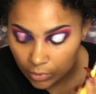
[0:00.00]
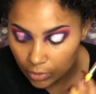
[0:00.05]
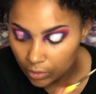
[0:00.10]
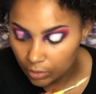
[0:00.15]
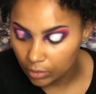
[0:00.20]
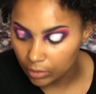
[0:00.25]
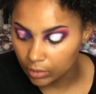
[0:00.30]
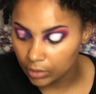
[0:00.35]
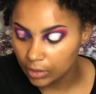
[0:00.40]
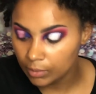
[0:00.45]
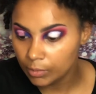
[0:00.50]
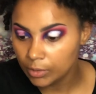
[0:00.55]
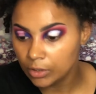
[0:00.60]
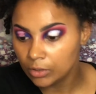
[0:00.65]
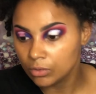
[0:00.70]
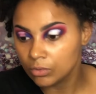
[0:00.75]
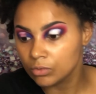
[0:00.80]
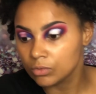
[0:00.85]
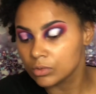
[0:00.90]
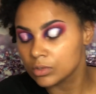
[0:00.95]
Hold on, let
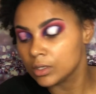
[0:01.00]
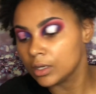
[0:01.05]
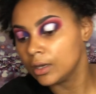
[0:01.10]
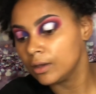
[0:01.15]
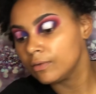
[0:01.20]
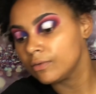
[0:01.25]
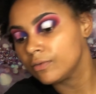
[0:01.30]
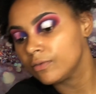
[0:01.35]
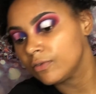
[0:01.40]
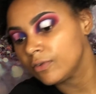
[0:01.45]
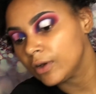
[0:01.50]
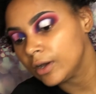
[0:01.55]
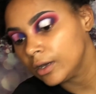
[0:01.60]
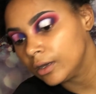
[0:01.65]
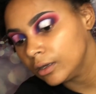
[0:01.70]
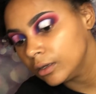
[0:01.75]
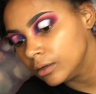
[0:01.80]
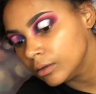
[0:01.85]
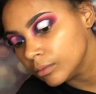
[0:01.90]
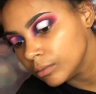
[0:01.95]
me use a
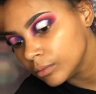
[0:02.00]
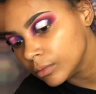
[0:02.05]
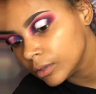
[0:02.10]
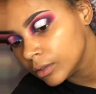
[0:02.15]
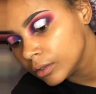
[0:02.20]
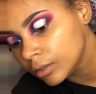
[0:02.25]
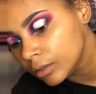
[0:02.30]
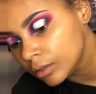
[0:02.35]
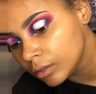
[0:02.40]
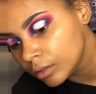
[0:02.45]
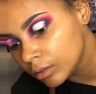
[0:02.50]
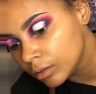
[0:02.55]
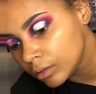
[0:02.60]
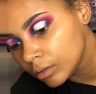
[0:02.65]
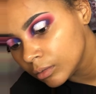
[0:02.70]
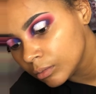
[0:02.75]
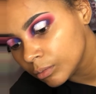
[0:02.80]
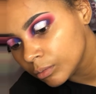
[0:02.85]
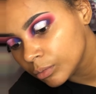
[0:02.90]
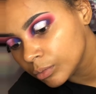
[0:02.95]
fine
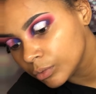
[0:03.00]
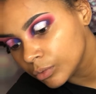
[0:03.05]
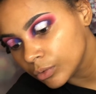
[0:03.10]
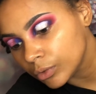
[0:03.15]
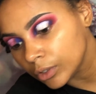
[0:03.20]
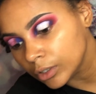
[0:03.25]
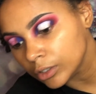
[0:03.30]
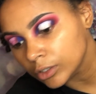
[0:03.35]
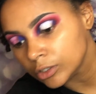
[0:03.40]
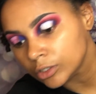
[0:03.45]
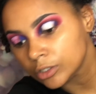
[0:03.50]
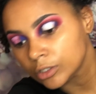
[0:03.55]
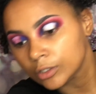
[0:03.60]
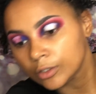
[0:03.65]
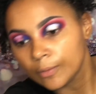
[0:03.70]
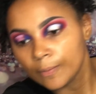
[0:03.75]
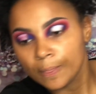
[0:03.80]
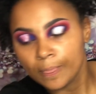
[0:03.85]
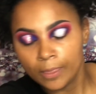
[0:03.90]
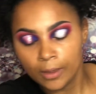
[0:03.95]
brush.
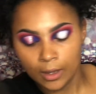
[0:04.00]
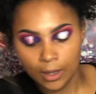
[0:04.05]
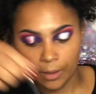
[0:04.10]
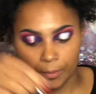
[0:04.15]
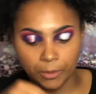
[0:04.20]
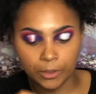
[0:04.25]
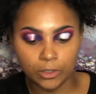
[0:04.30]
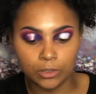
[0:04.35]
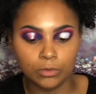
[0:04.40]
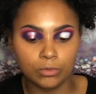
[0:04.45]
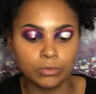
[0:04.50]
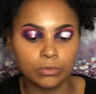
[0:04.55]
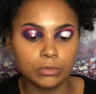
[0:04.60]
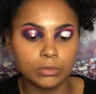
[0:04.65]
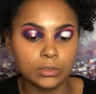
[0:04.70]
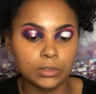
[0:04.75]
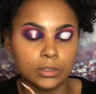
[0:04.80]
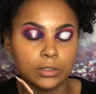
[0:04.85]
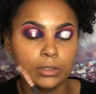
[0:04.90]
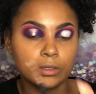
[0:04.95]
I'm gonna
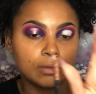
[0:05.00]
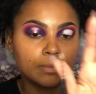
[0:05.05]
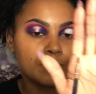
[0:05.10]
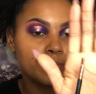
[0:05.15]
use